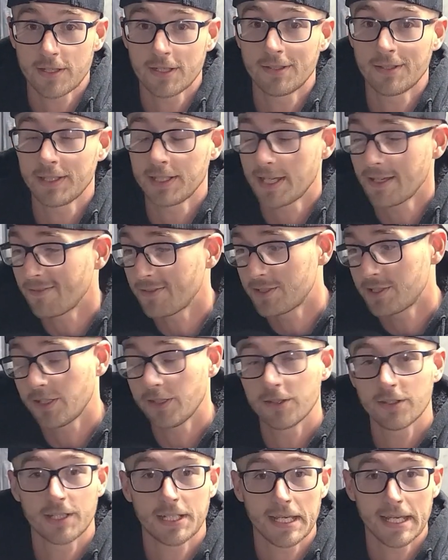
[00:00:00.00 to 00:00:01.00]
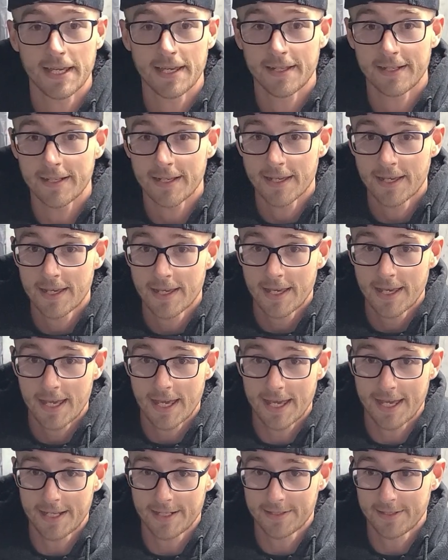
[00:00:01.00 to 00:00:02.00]
You can give it to your kid
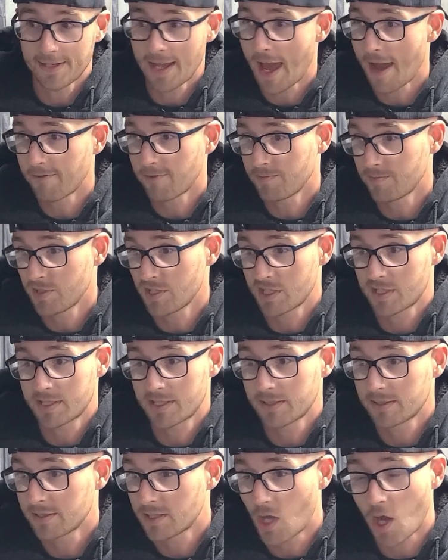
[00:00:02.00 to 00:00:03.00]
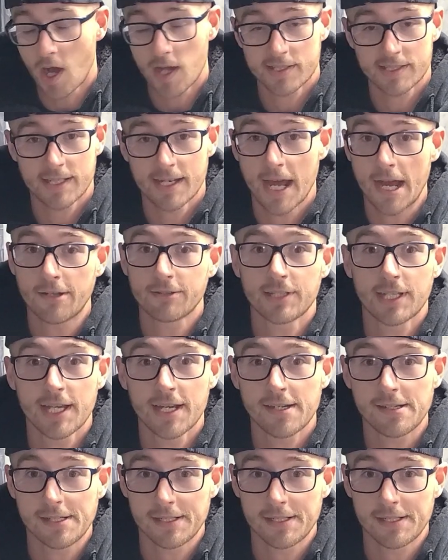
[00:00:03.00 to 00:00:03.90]
and have them just toss it out there,